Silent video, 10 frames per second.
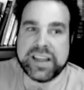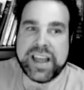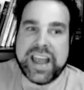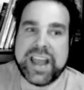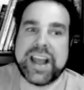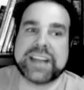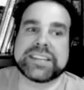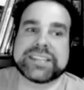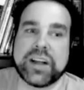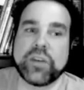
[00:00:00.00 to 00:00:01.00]
and, and to
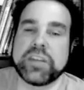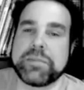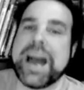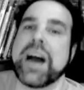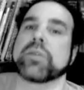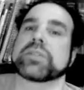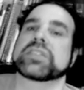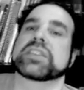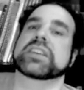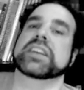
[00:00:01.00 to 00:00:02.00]
sell them out,
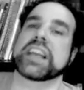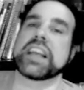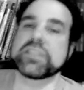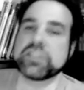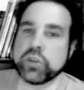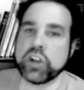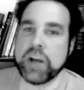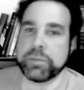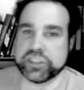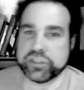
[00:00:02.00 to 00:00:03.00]
even to
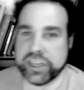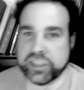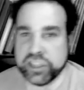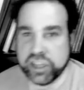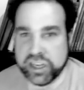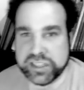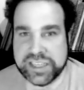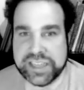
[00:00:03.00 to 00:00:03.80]
accomplish a greater good,